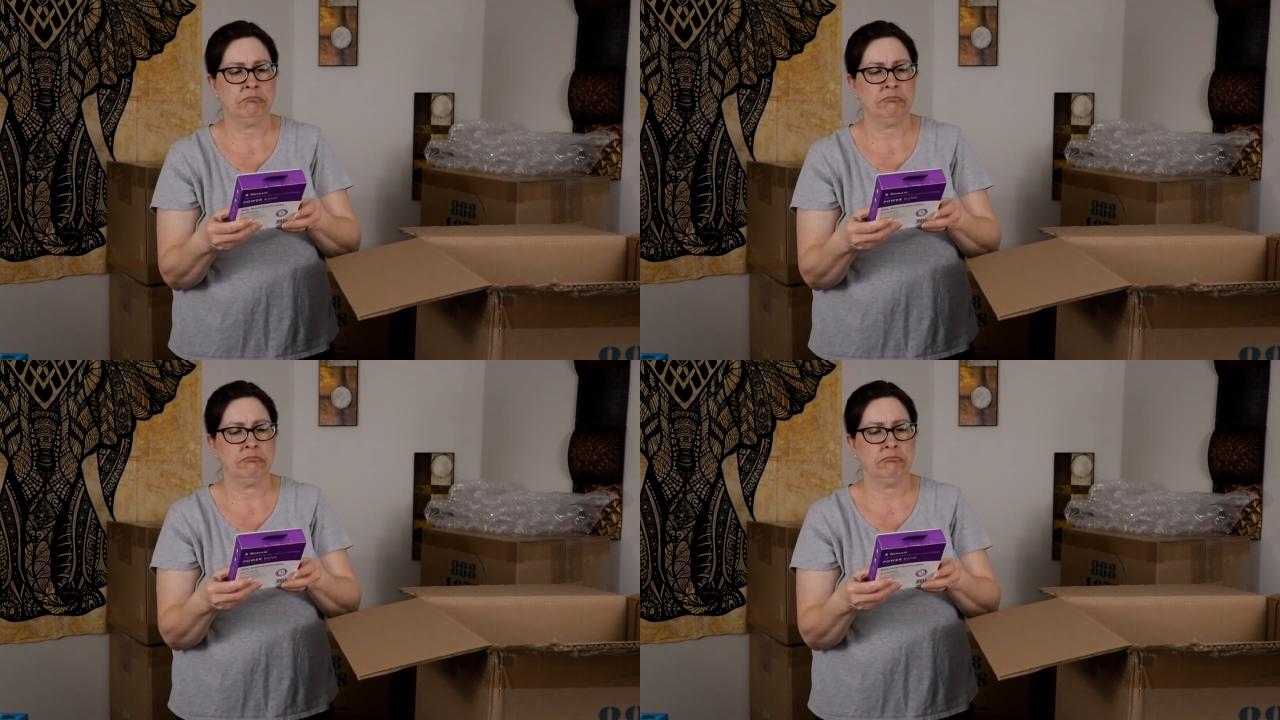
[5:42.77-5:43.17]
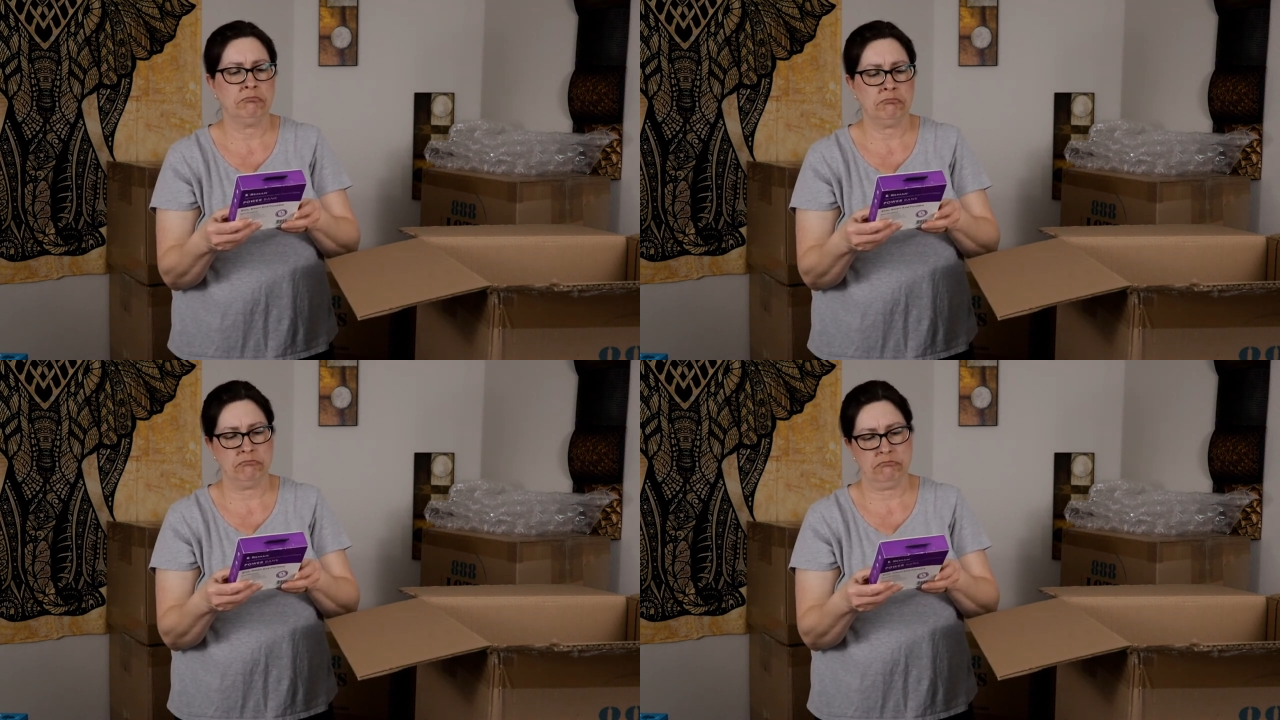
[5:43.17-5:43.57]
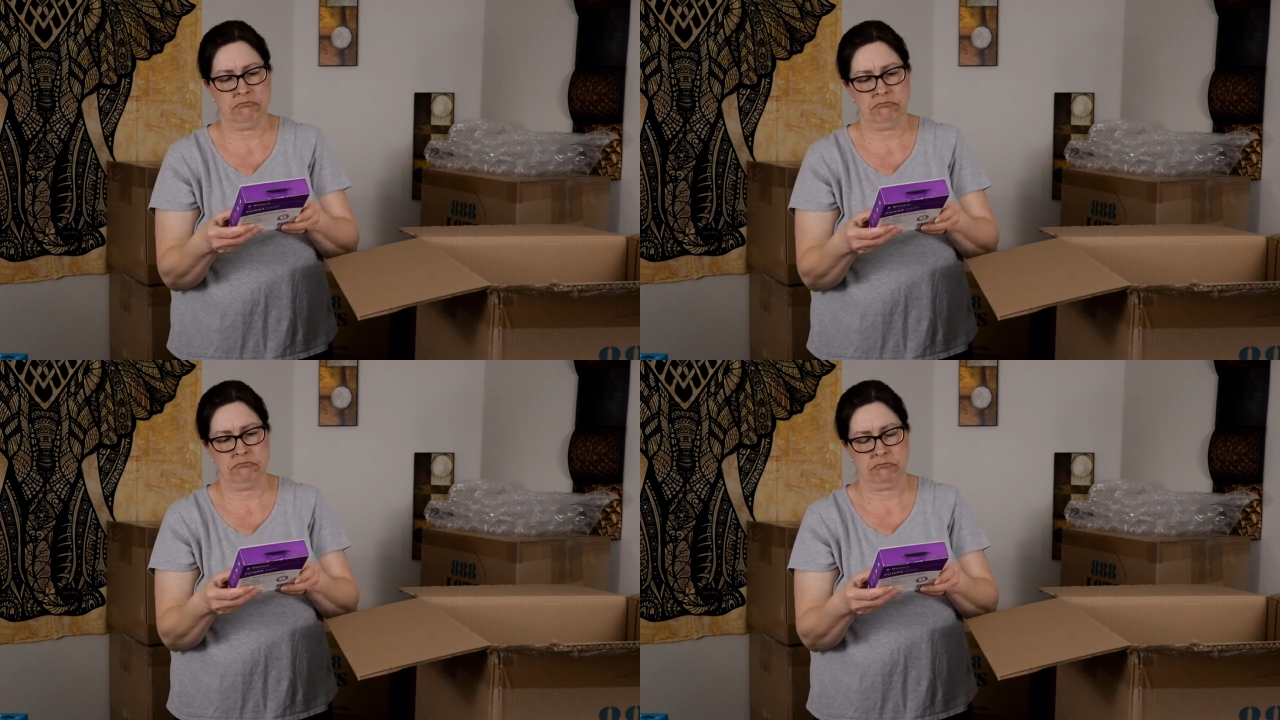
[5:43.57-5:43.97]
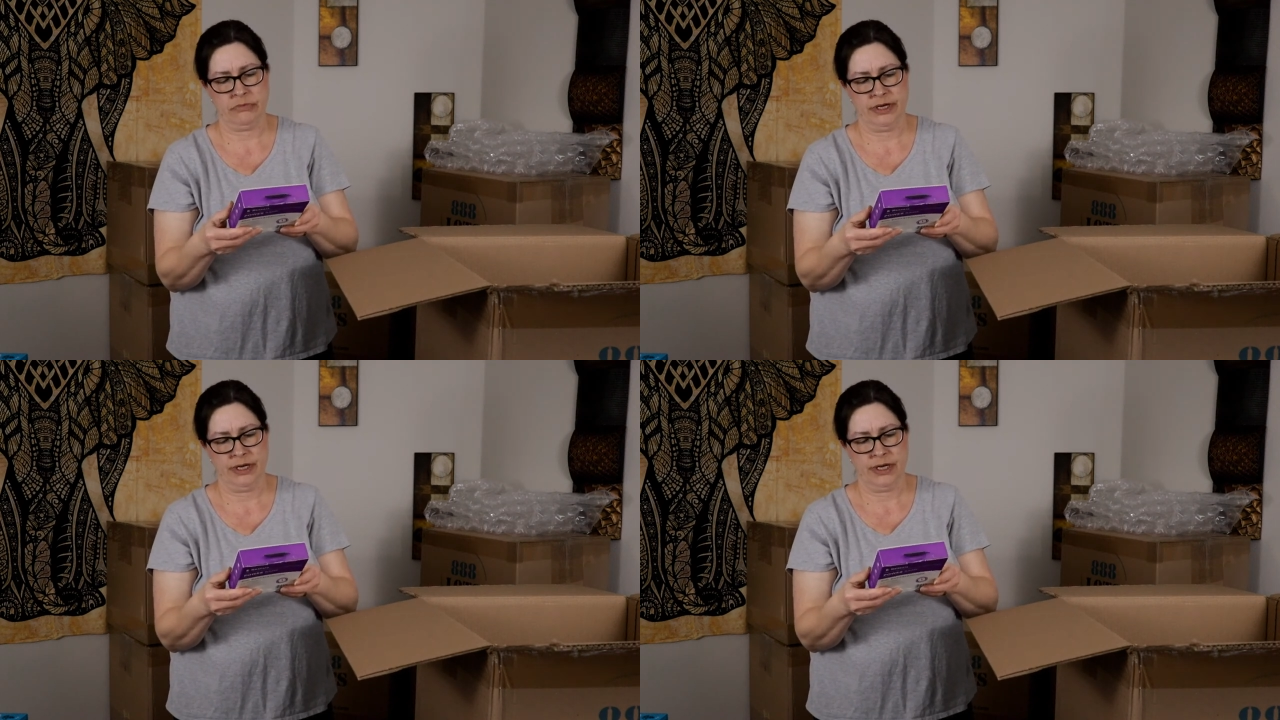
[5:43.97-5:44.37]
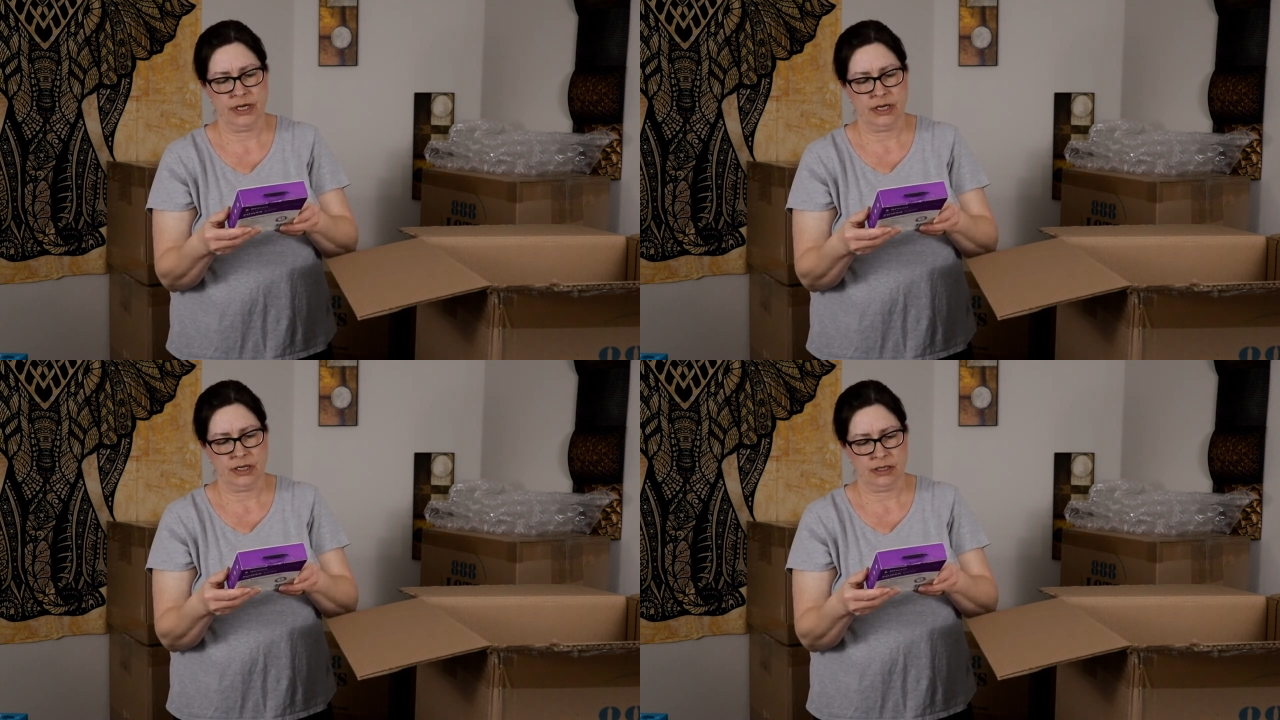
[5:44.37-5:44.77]

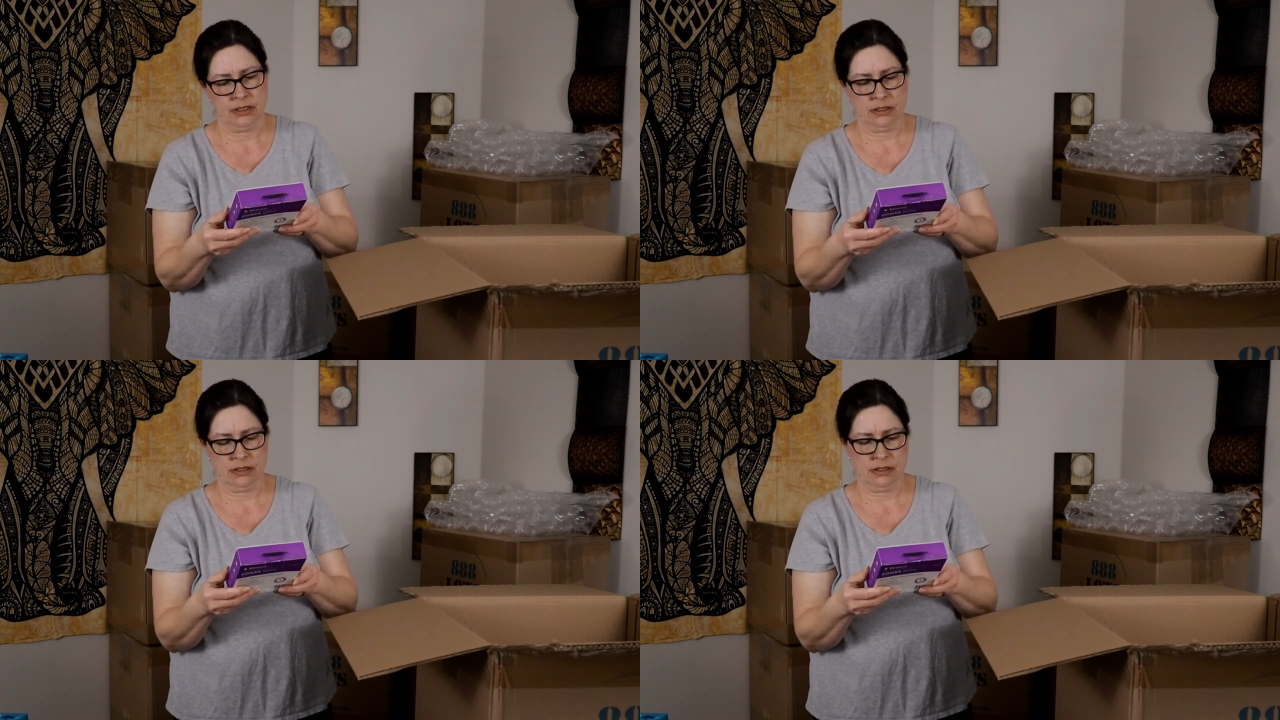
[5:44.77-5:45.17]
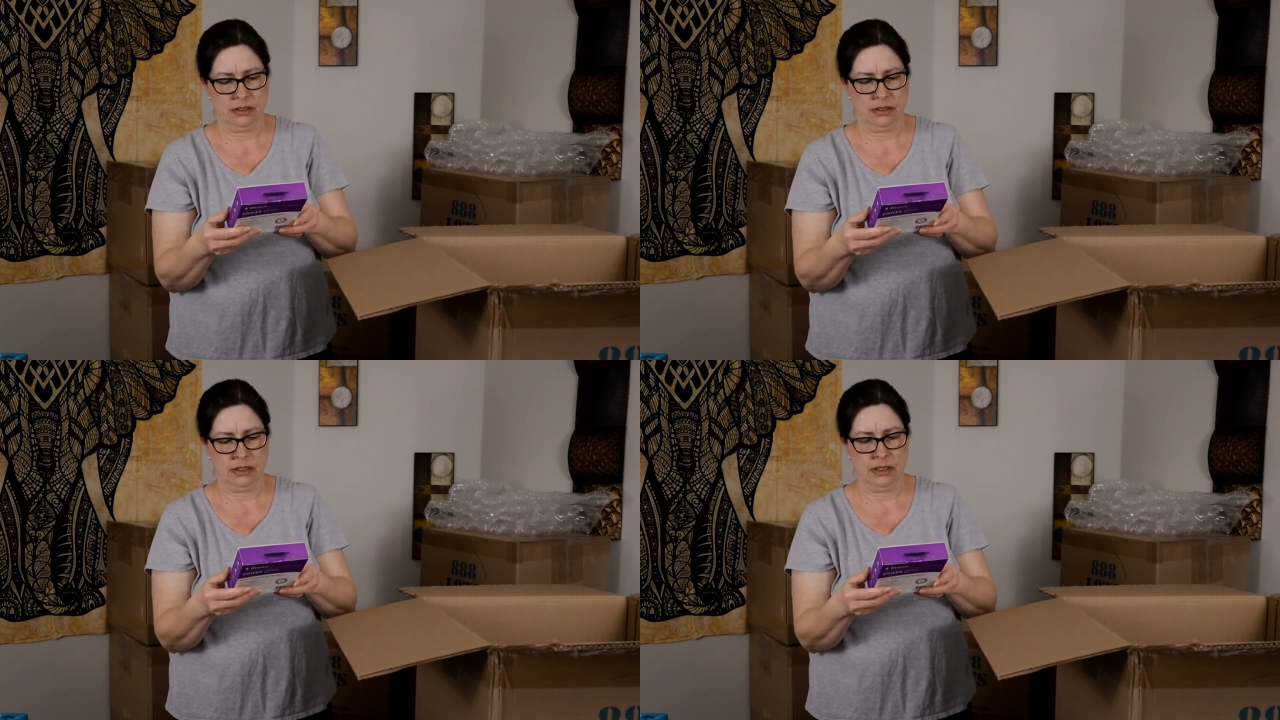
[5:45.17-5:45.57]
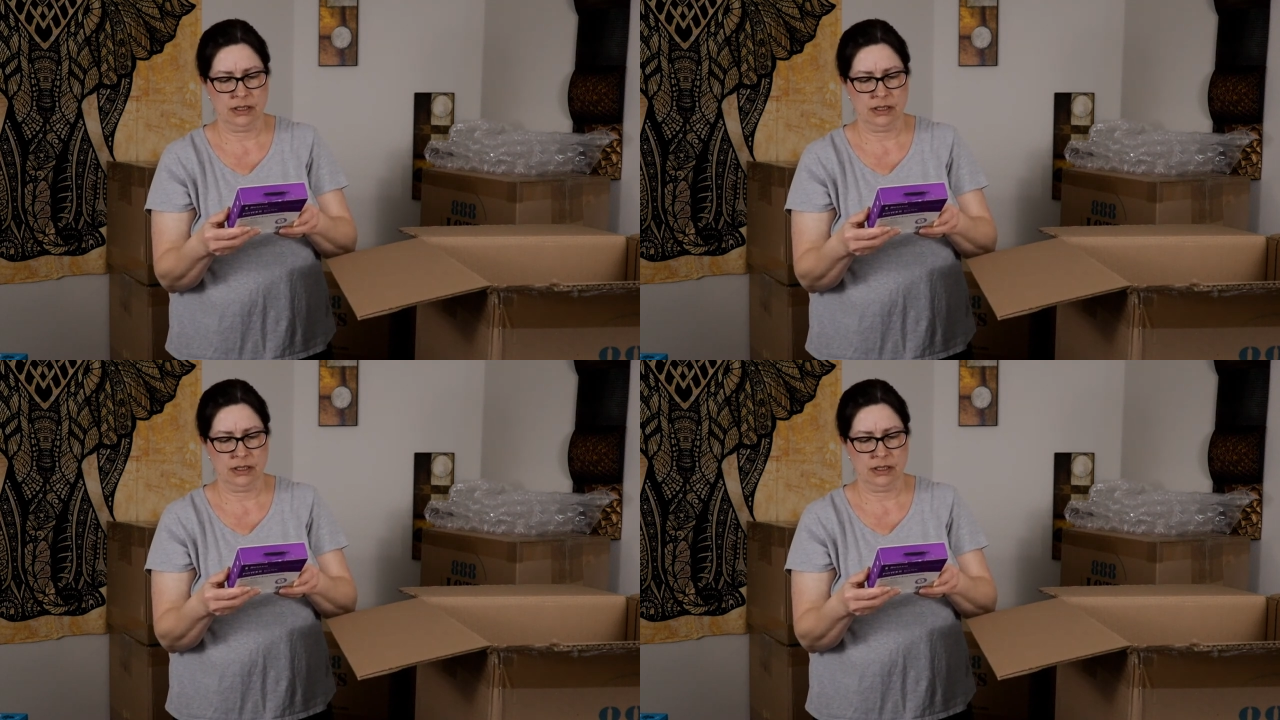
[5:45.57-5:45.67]
(silence)